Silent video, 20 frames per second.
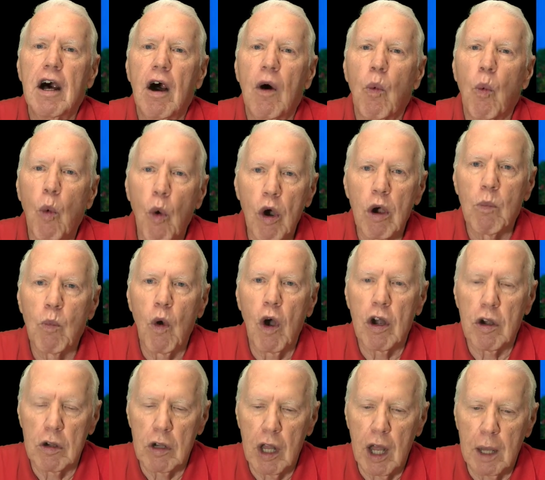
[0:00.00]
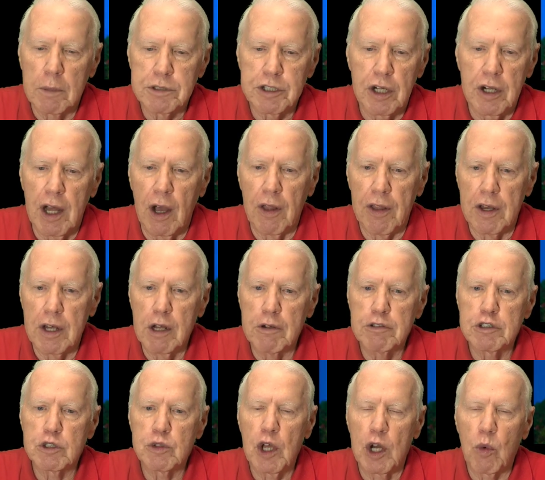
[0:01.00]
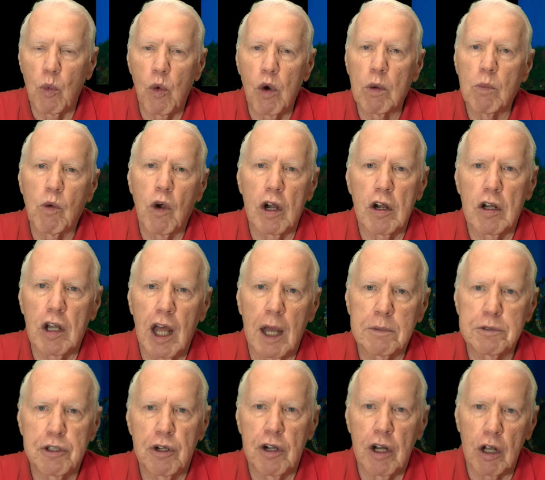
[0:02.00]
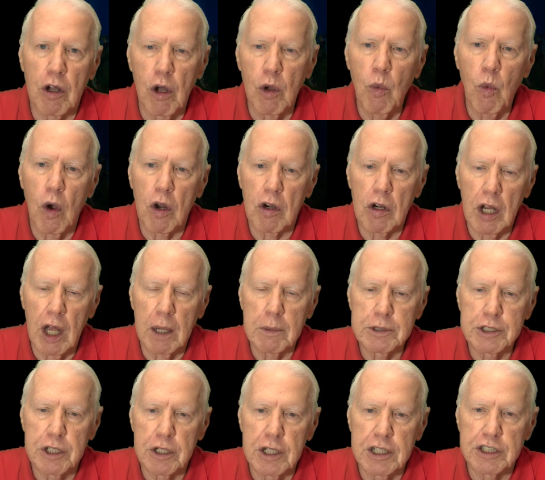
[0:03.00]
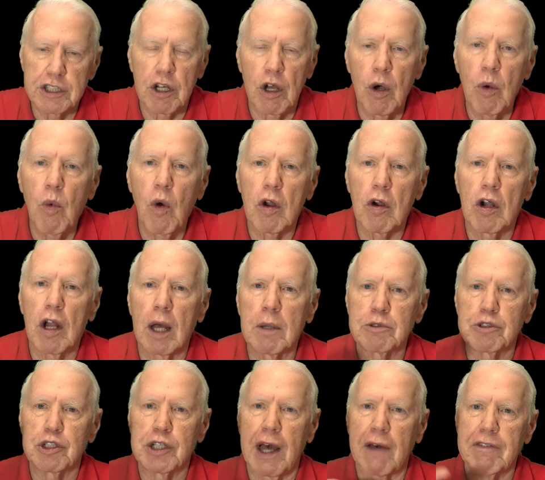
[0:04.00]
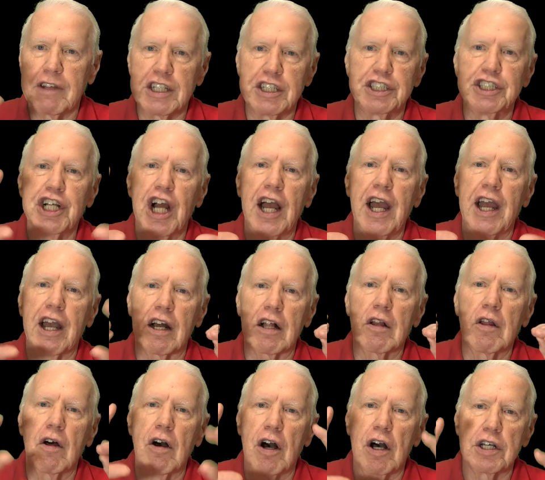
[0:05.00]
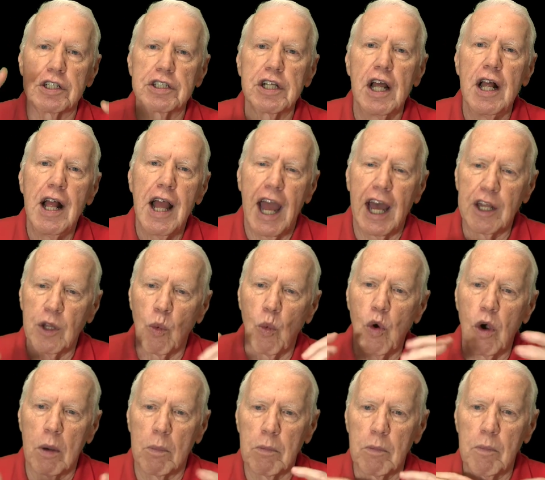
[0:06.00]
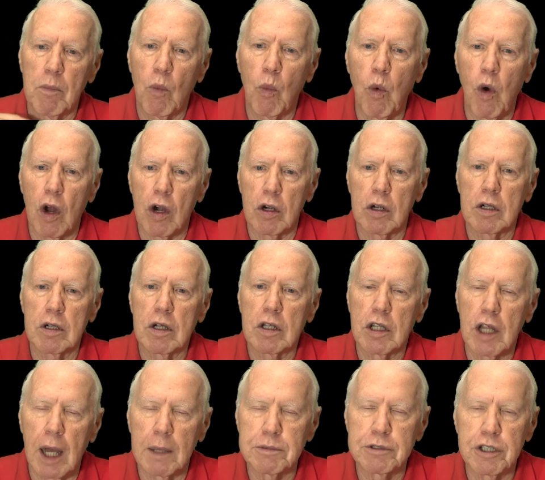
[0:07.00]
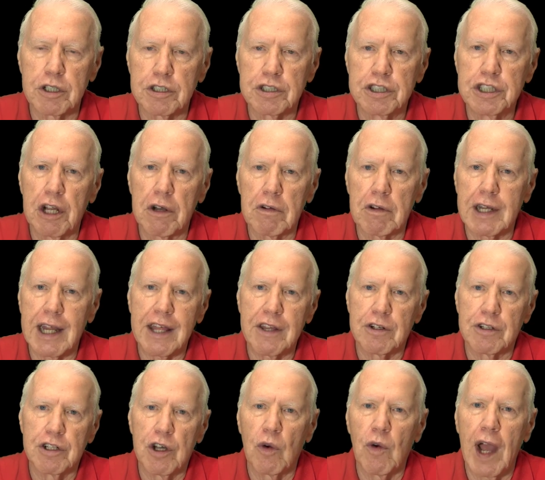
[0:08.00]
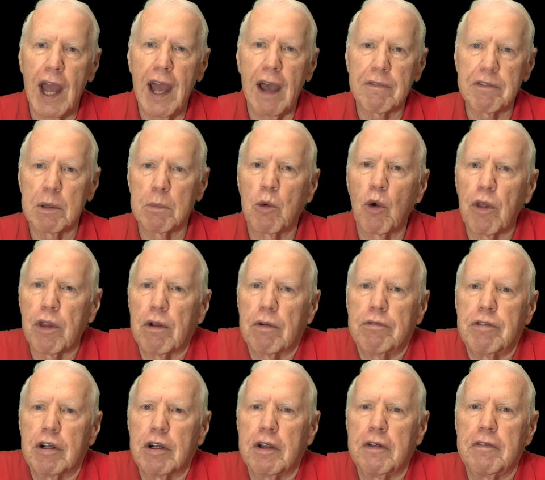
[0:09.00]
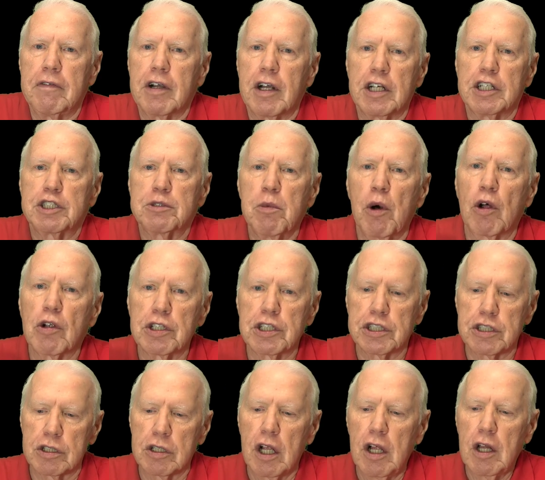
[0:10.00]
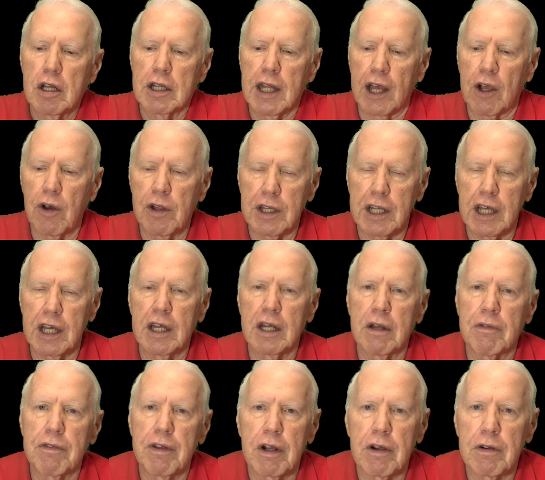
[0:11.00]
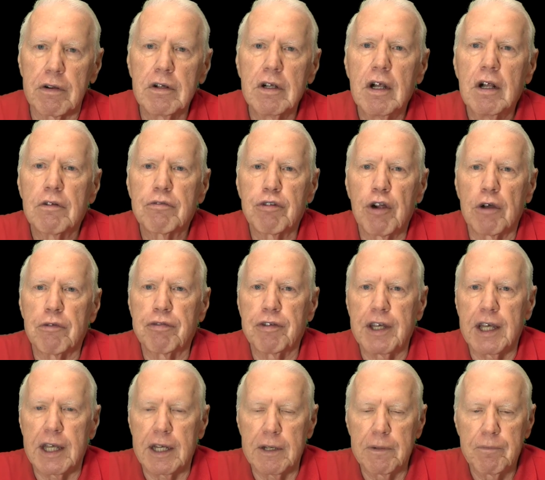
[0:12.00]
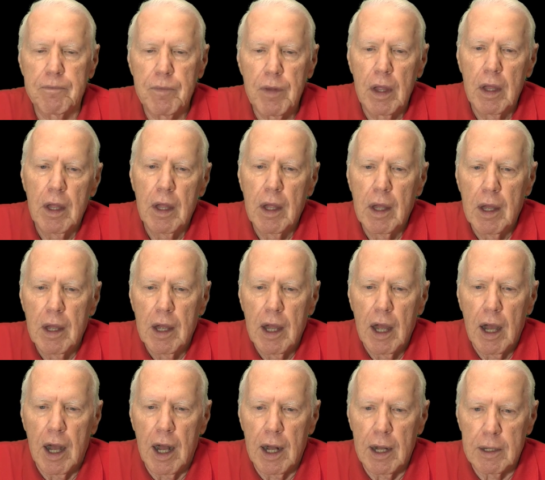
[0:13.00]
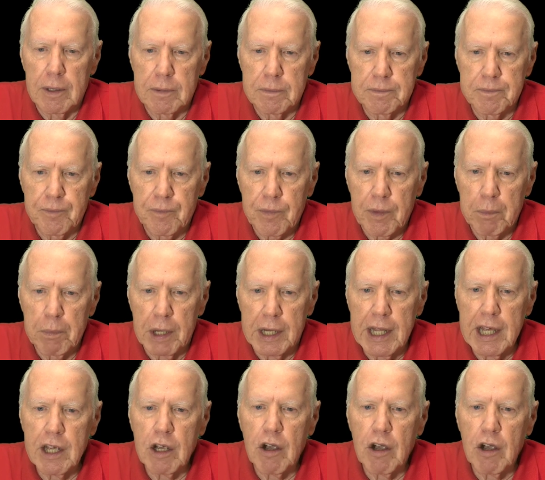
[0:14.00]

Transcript: warm water lobster. Now, the difference between a warm water lobster and a cold water lobster is the cold water lobsters have these giant claws, and the warm water lobsters generally either don't have them or they're very, very small, just like on the end of their front feet. Um, but he